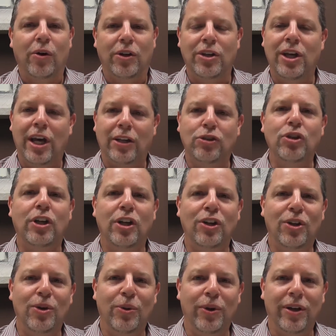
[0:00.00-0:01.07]
Yes, you can
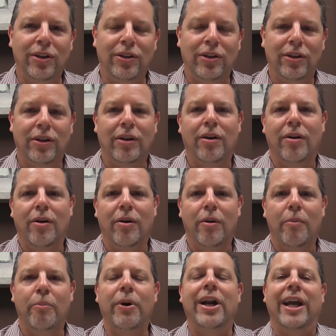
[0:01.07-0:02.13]
do it,
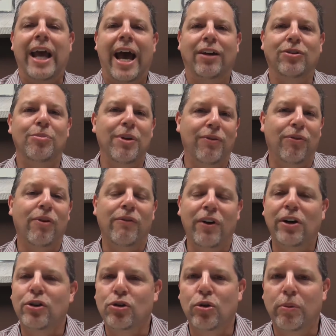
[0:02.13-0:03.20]
but it has to be for a
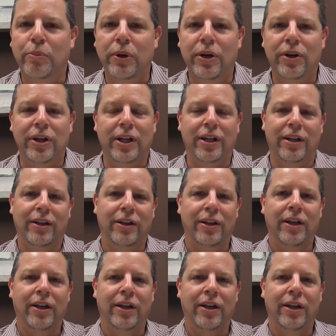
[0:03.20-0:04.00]
very short period.